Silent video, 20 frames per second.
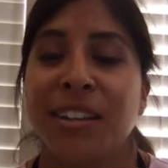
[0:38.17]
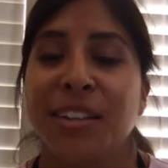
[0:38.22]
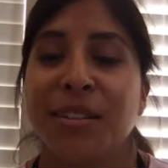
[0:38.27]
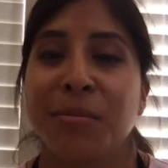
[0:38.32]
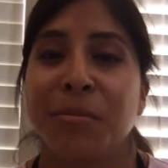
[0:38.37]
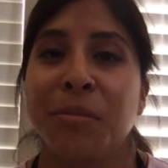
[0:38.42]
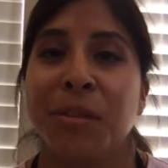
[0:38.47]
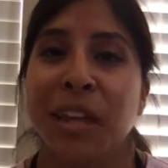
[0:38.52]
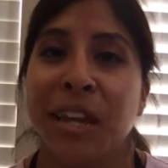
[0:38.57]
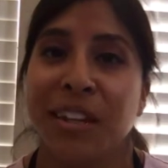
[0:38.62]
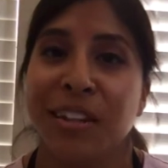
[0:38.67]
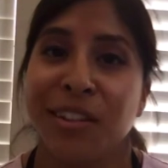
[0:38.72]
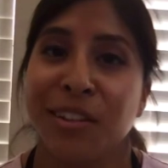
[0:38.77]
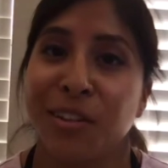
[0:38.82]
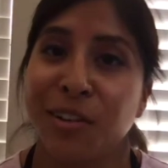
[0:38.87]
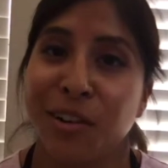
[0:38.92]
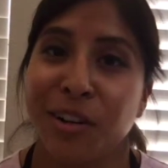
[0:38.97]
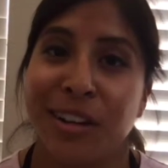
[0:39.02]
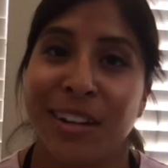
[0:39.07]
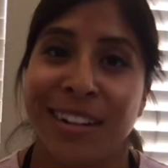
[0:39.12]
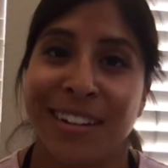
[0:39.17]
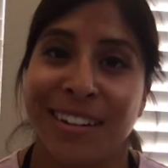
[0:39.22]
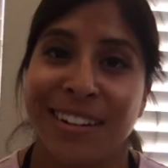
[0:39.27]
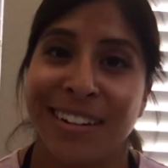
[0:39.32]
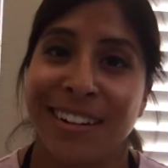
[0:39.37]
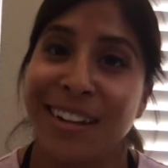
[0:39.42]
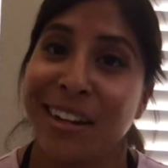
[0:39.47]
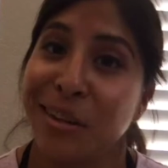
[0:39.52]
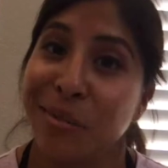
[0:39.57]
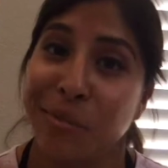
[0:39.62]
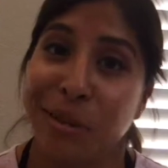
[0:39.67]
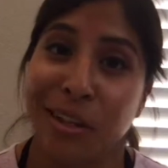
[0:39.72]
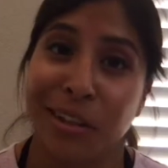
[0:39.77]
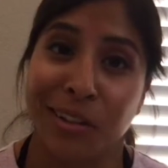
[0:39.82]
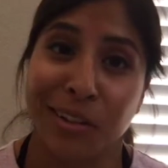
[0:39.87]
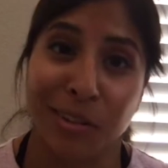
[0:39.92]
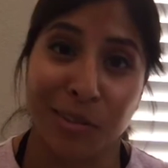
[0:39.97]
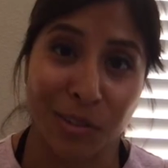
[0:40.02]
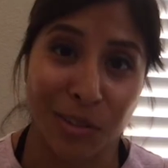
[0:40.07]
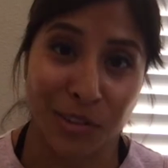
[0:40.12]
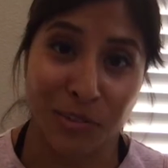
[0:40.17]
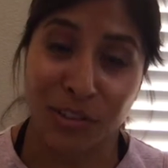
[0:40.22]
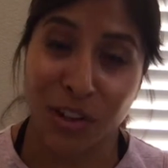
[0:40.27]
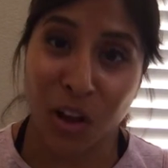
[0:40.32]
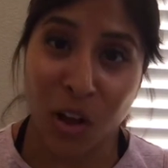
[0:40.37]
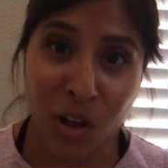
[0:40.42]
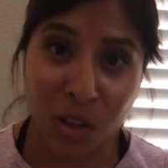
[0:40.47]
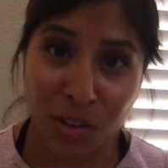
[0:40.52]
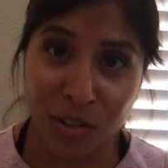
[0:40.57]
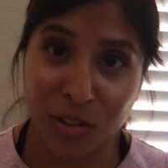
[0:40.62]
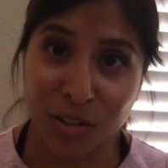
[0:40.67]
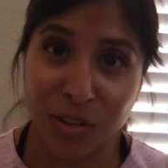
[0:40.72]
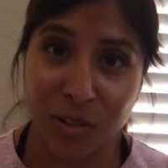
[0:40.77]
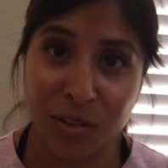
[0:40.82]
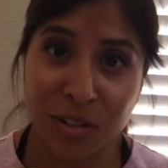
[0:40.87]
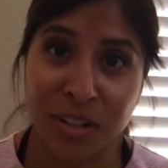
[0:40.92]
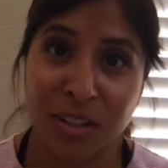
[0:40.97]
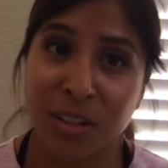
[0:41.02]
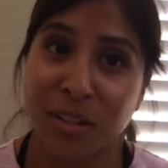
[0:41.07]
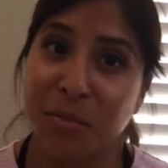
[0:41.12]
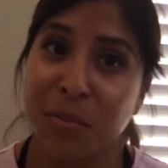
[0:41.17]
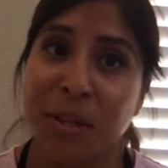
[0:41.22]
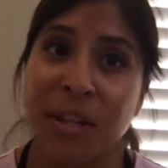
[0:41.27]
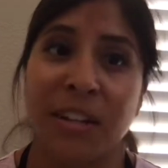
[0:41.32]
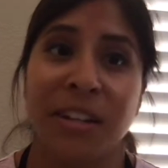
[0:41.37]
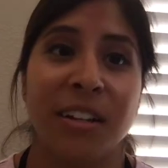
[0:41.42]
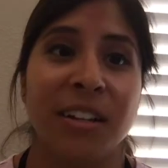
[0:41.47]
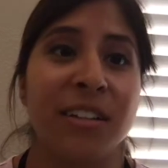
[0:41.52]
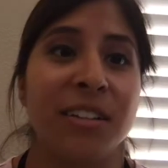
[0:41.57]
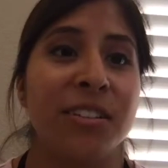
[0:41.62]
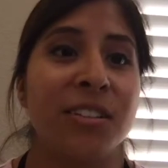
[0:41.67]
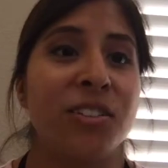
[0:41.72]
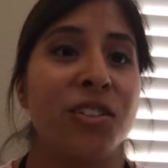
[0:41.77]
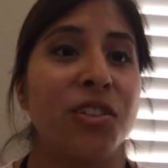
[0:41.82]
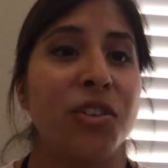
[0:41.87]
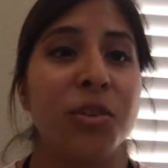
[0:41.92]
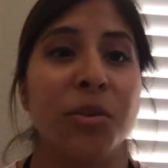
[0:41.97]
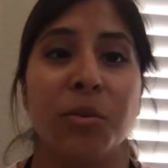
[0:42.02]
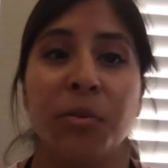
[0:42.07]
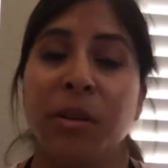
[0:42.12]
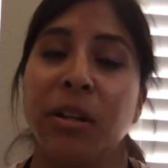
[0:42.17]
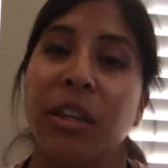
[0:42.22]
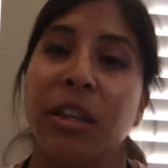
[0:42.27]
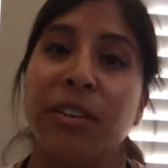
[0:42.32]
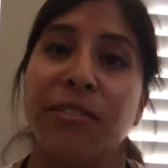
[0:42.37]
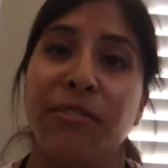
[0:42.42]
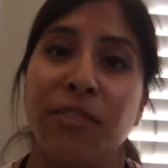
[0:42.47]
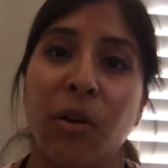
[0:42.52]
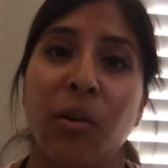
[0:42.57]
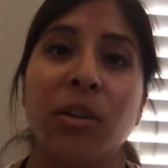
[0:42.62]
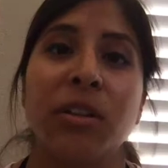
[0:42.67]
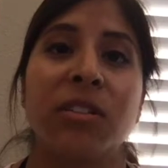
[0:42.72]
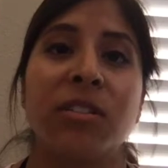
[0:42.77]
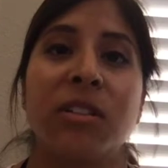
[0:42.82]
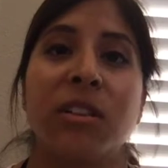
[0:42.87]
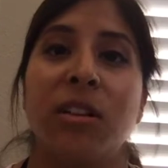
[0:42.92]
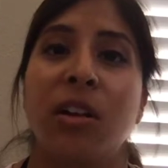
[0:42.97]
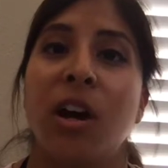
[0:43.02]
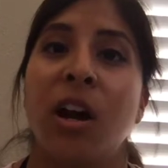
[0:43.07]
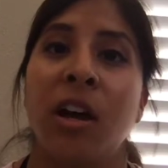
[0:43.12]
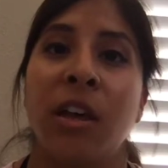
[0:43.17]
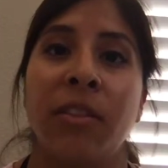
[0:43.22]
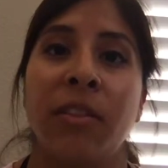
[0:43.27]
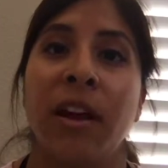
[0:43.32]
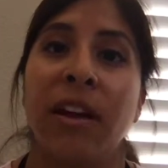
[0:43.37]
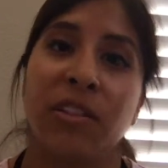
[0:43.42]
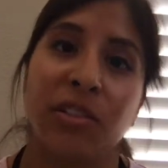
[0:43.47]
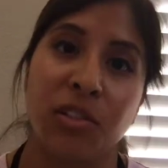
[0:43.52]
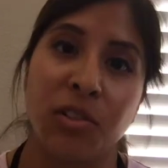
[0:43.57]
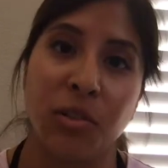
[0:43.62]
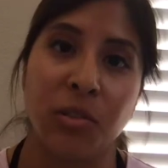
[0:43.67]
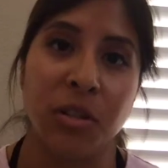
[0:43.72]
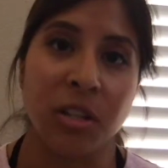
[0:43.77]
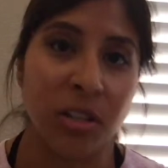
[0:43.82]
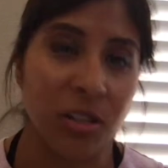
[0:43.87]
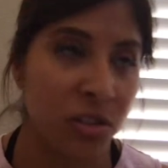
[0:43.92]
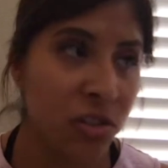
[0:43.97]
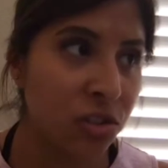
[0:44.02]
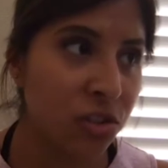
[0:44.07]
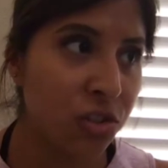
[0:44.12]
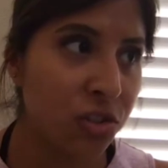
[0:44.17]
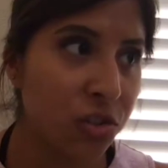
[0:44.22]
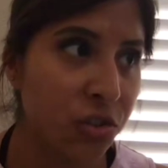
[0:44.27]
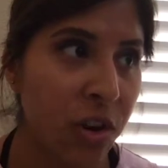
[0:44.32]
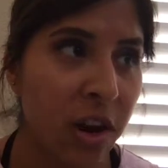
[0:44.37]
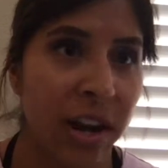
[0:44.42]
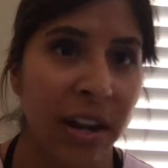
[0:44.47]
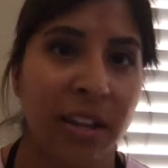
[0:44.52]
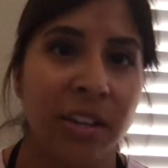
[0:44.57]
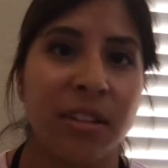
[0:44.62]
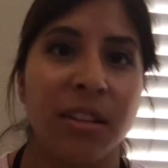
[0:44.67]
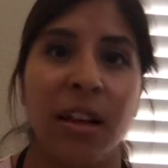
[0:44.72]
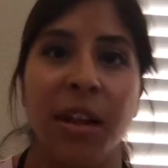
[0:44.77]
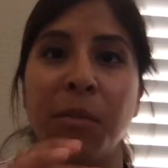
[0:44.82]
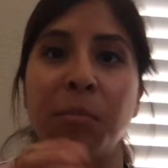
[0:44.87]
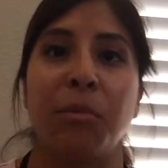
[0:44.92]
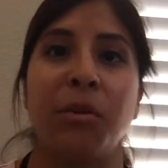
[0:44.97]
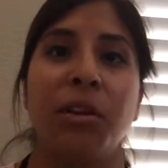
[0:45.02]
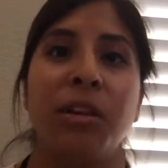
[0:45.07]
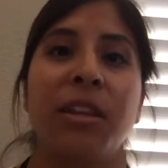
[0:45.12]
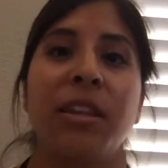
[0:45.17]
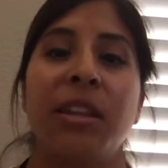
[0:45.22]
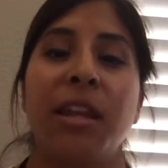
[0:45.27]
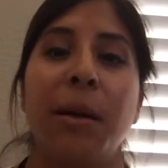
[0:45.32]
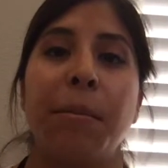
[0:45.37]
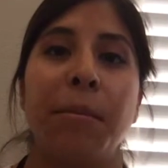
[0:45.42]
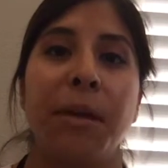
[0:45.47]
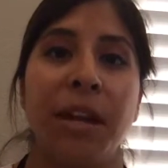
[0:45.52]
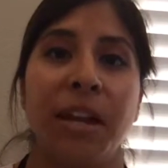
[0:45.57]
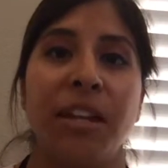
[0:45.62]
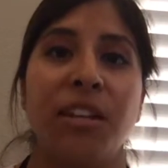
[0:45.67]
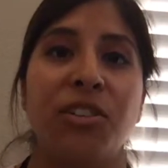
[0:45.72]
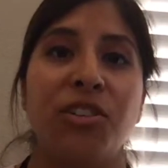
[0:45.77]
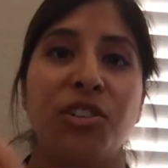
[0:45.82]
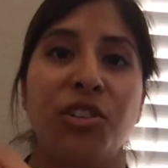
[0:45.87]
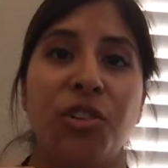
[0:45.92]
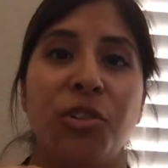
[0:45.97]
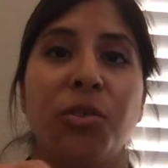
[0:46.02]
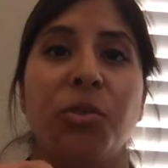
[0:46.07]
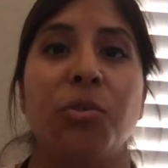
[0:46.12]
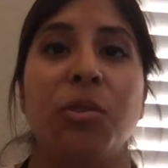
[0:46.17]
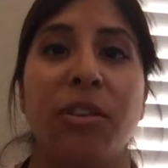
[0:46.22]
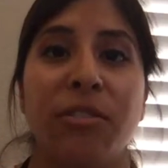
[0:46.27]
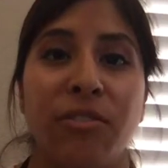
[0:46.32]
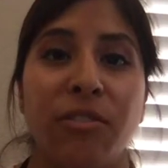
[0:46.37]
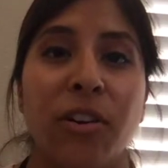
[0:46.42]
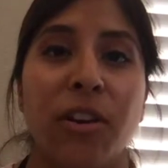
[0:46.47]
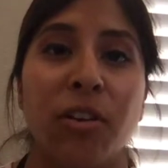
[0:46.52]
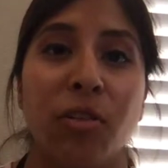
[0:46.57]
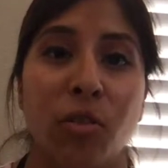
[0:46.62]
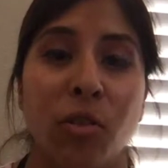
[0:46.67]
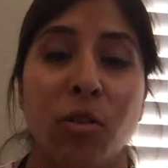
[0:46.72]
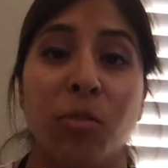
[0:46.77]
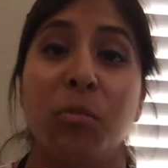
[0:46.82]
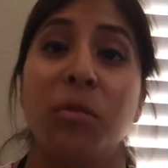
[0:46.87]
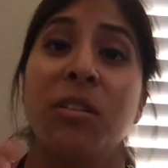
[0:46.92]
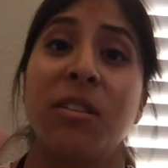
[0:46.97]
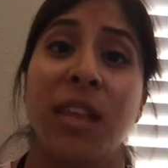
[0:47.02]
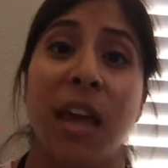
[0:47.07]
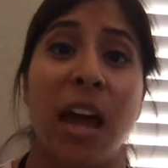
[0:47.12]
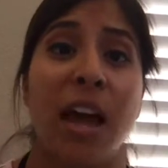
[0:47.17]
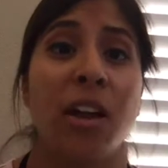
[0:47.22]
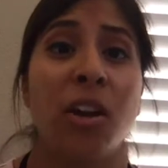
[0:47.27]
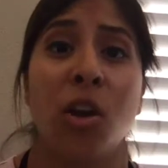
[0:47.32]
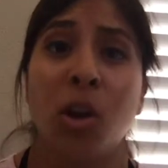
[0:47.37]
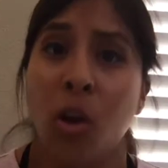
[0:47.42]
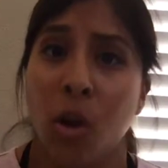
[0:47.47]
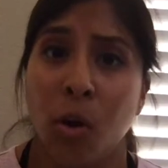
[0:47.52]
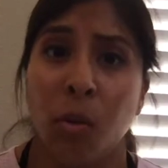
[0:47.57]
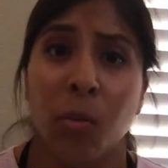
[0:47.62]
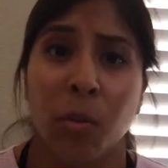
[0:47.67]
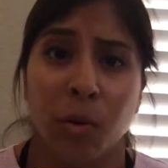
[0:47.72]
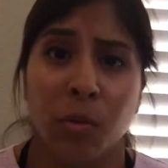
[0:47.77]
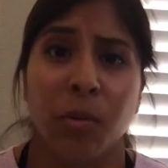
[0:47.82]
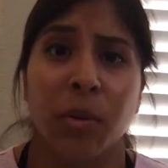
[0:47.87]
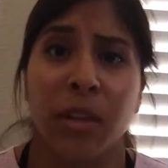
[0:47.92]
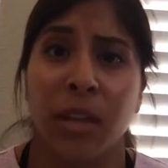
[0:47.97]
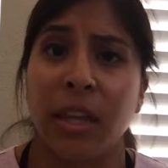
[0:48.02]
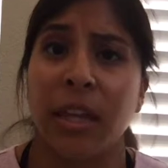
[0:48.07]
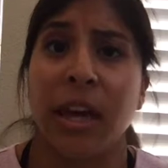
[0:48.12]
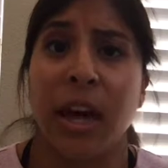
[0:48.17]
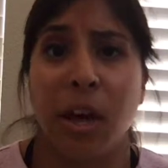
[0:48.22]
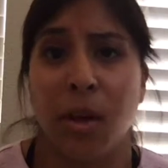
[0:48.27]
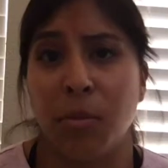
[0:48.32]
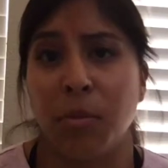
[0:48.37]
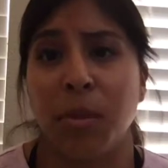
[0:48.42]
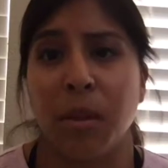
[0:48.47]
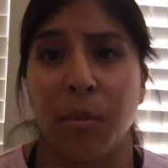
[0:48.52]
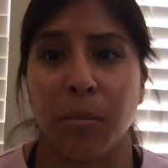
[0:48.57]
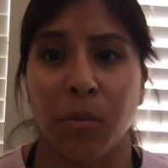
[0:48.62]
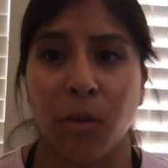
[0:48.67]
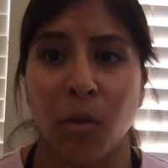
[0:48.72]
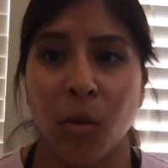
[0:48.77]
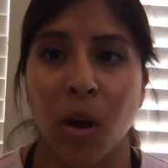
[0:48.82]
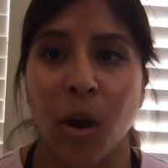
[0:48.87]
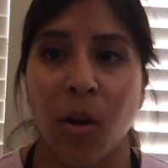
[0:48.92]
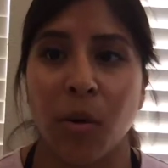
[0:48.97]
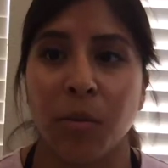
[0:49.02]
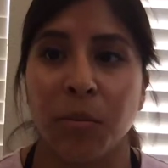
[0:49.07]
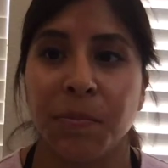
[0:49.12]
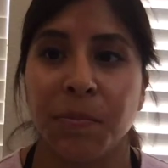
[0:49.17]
Blended learning can be inclusive to all students because you're really focusing on that student's strength and putting them into different groups that would really help them grow.